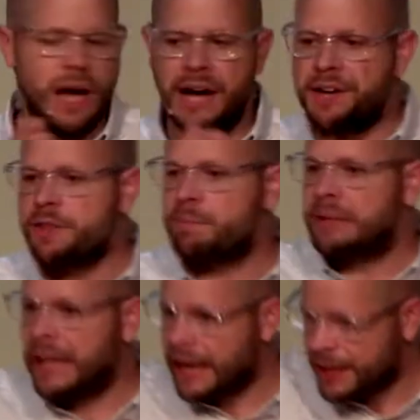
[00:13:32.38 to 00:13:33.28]
I know the
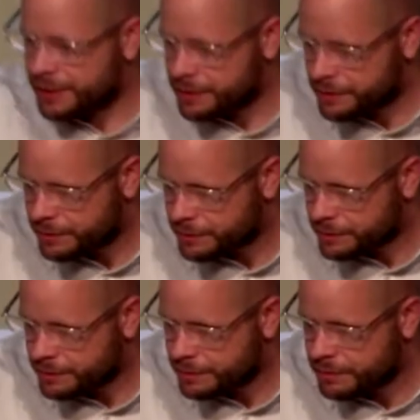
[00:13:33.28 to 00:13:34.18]
plan,
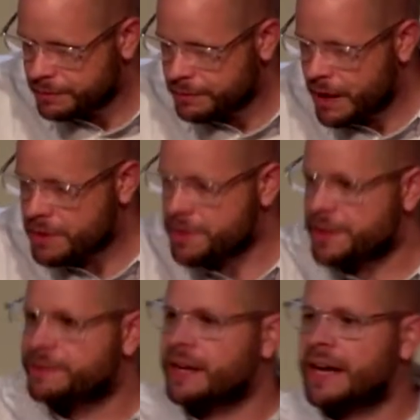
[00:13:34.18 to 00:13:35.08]
the
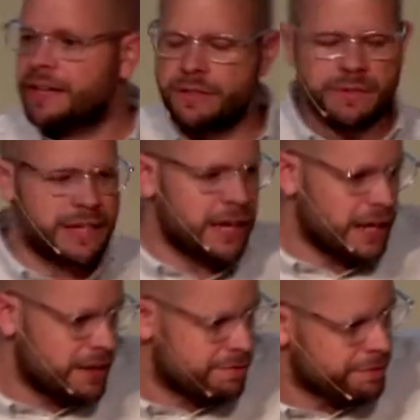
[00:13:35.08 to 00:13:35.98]
things that I can do to
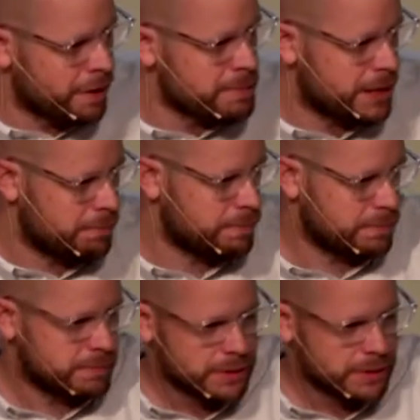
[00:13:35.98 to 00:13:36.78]
get it from him.